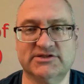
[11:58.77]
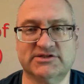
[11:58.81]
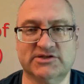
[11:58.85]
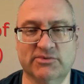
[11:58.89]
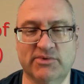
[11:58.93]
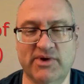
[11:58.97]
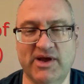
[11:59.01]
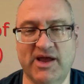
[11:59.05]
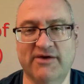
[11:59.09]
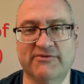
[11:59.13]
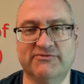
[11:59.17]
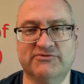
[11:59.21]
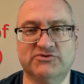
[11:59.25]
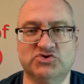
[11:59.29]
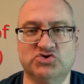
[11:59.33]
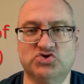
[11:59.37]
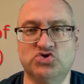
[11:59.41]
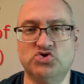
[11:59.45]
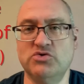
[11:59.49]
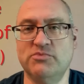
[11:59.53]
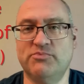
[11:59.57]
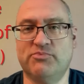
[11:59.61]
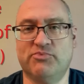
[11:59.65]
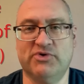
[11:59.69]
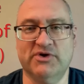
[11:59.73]
so we have
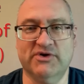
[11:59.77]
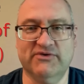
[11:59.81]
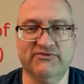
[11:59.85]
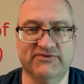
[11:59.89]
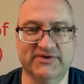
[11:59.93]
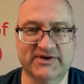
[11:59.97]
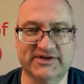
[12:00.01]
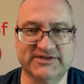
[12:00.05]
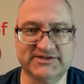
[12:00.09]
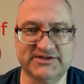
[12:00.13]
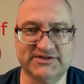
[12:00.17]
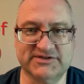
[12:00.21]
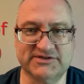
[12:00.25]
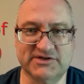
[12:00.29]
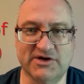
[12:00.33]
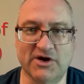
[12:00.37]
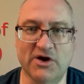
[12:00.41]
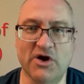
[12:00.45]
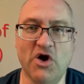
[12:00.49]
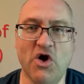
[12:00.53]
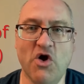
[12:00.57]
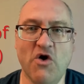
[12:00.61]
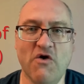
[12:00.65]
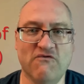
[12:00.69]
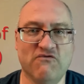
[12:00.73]
two prefixes here.
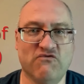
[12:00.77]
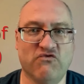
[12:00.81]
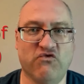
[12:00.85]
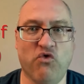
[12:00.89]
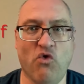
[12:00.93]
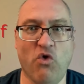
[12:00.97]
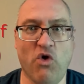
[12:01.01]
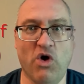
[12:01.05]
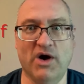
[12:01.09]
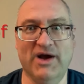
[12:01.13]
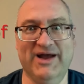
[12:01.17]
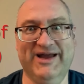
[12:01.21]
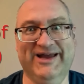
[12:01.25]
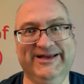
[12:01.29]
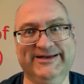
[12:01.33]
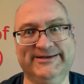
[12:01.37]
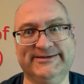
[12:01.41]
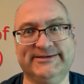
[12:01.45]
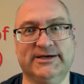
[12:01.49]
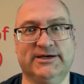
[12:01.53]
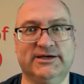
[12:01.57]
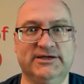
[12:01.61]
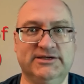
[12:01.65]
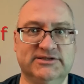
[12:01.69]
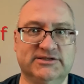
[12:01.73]

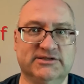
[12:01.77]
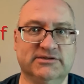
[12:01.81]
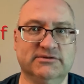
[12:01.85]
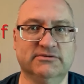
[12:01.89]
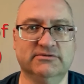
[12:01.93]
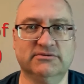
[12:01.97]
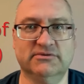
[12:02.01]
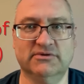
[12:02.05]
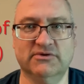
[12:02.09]
Vorenthalten,